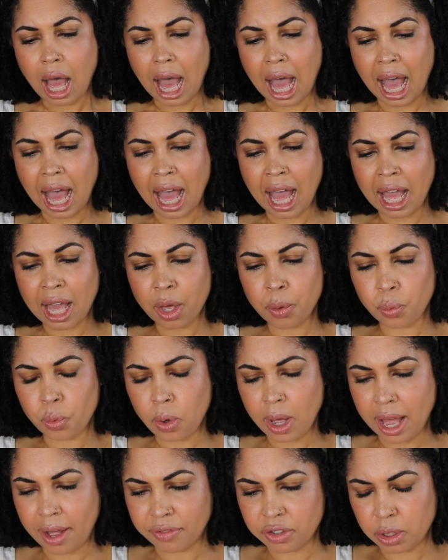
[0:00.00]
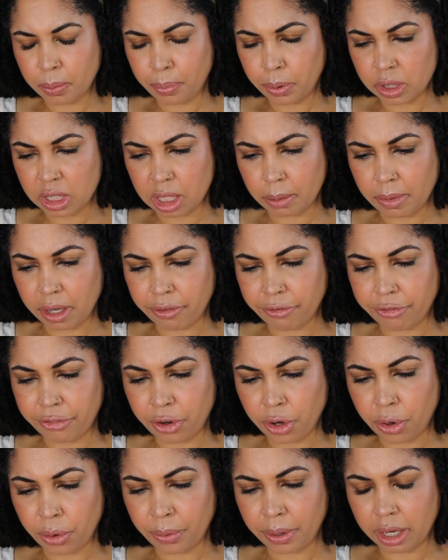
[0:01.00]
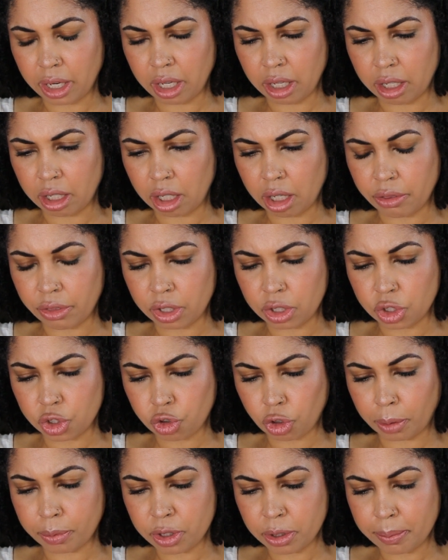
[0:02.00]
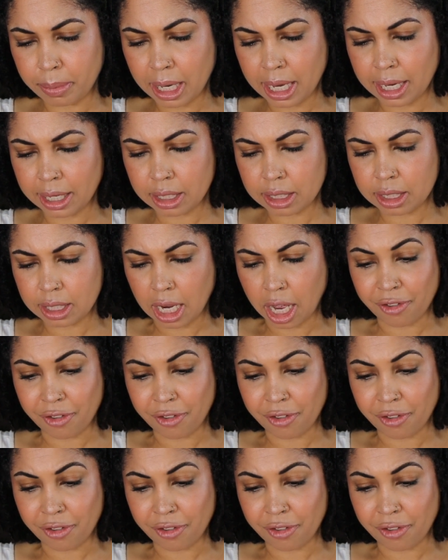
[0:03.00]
I will have to put some info in the description box.